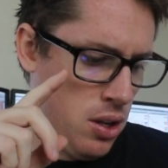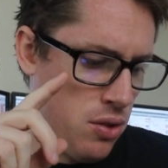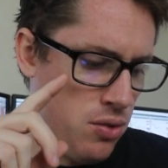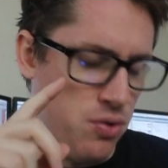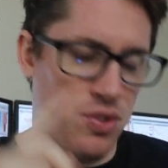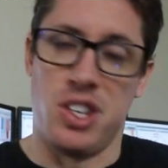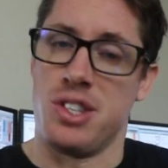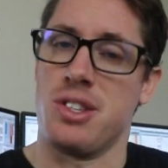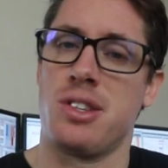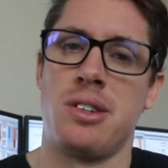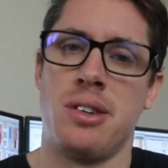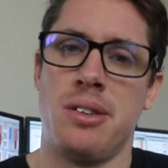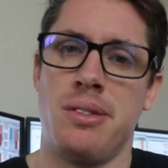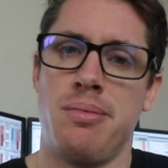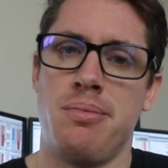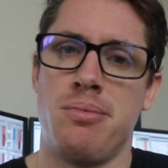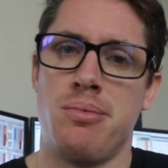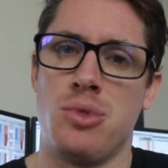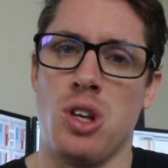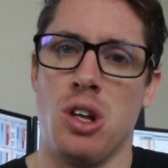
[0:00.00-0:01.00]
risk
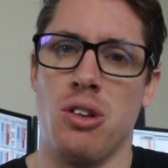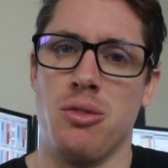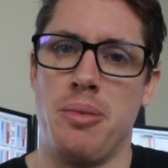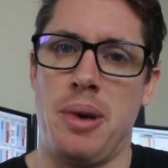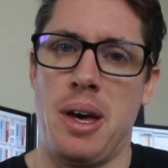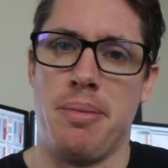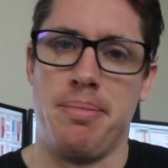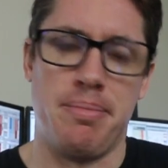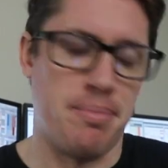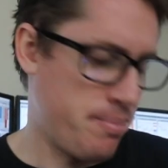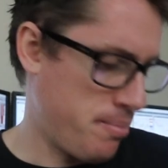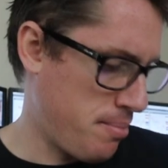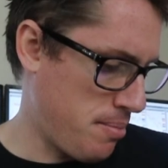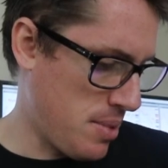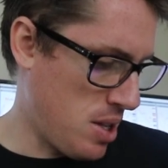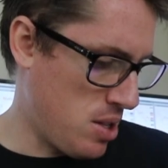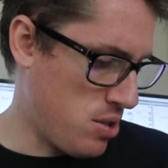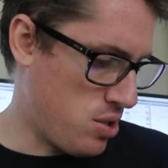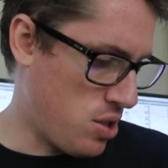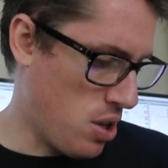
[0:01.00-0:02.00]
dollar amount.
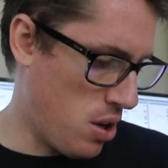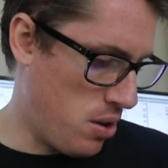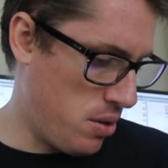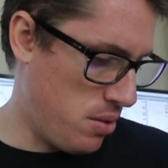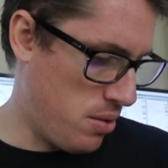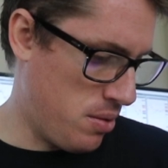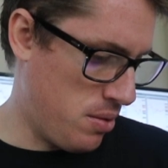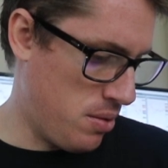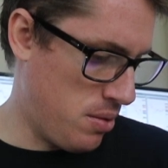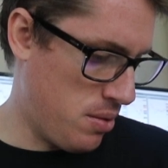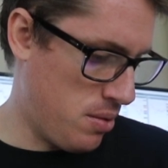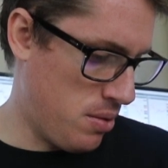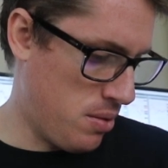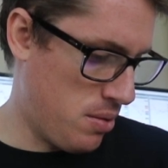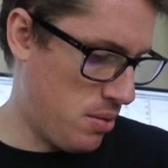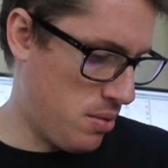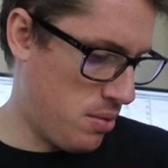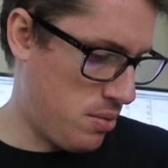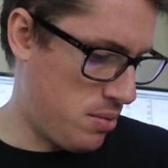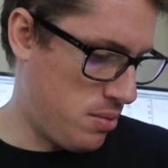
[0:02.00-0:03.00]
So
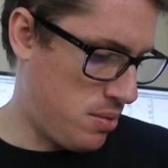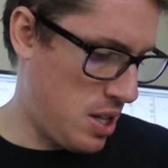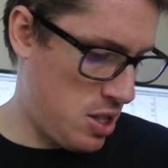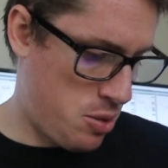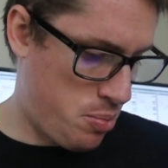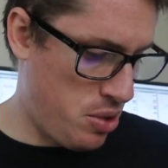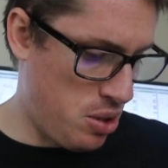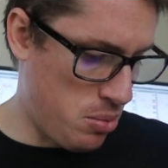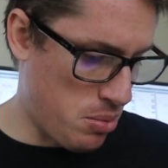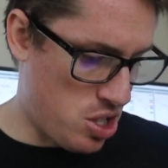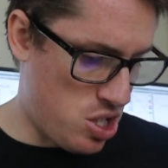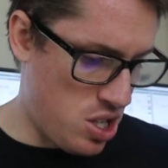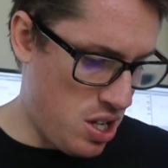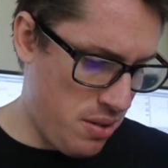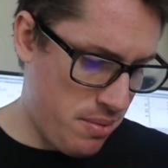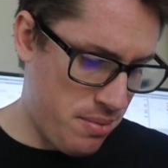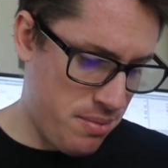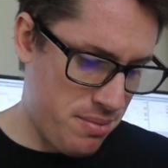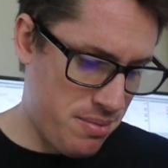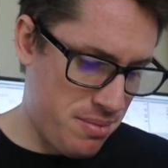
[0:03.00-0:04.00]
that's pretty much
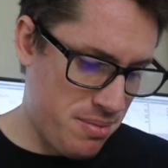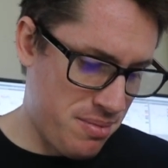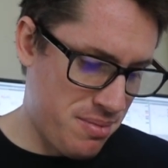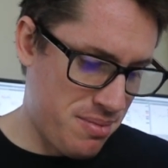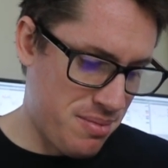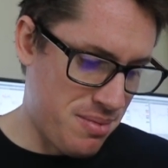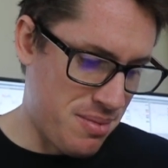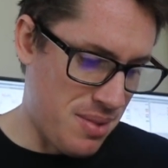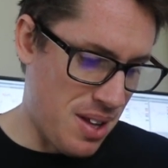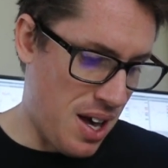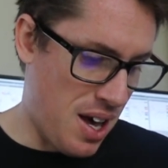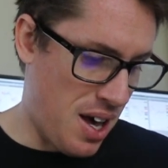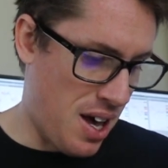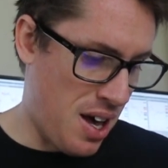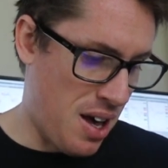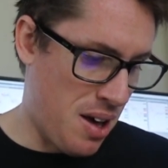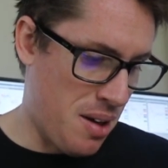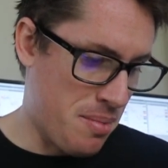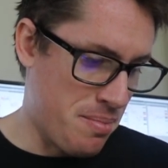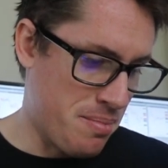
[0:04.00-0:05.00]
it.
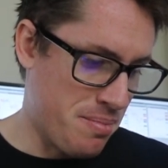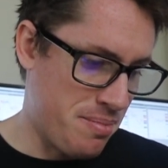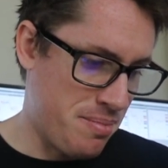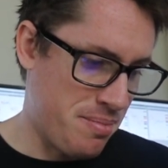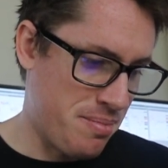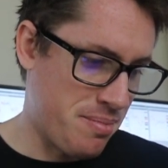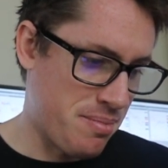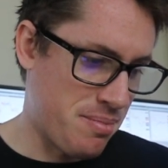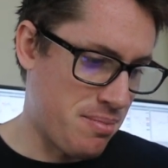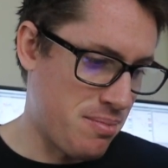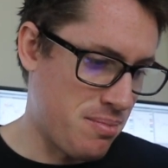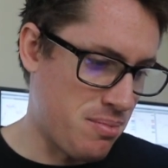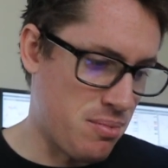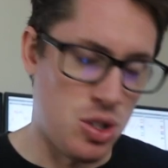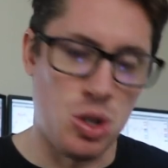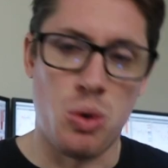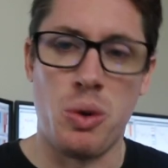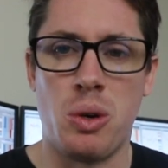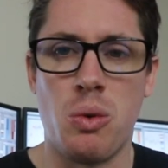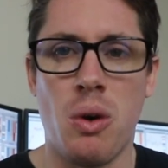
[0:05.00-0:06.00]

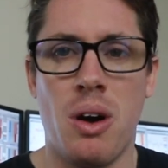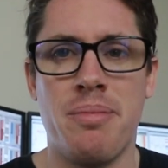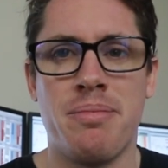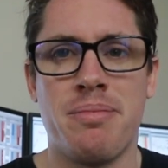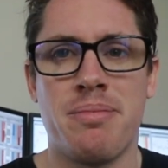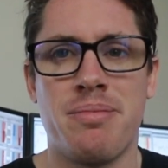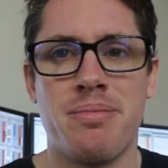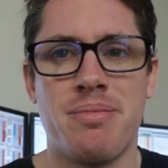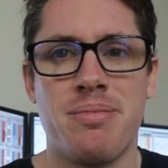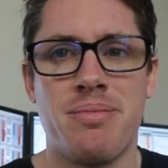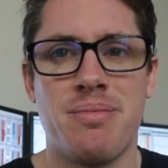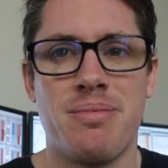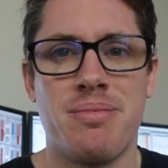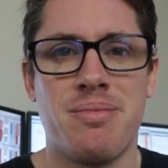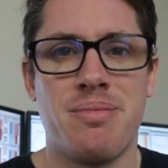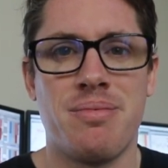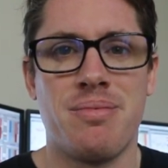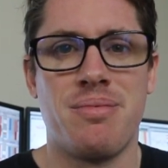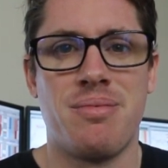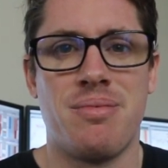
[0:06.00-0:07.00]
Quick one.
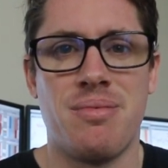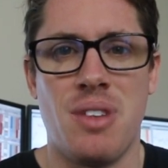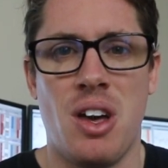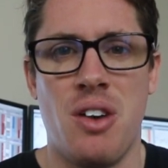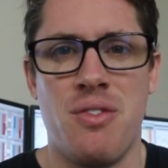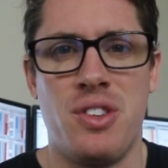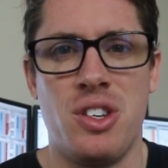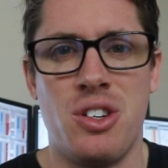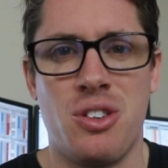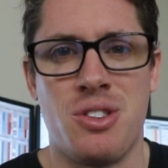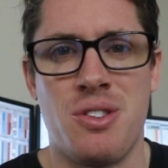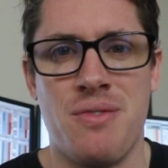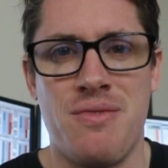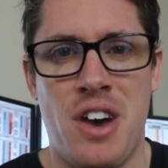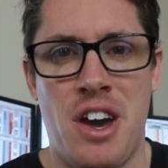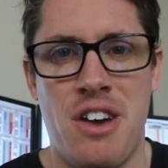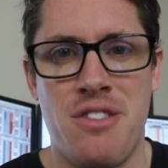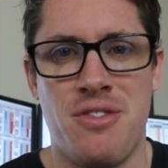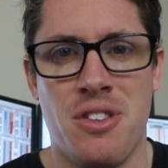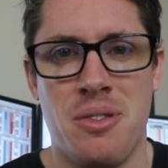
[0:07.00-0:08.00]
Hopefully you got some
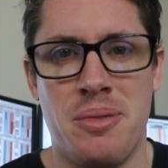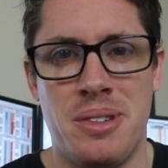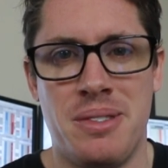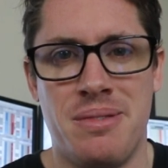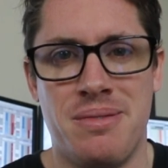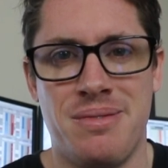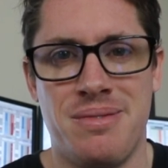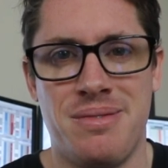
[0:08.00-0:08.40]
value from it.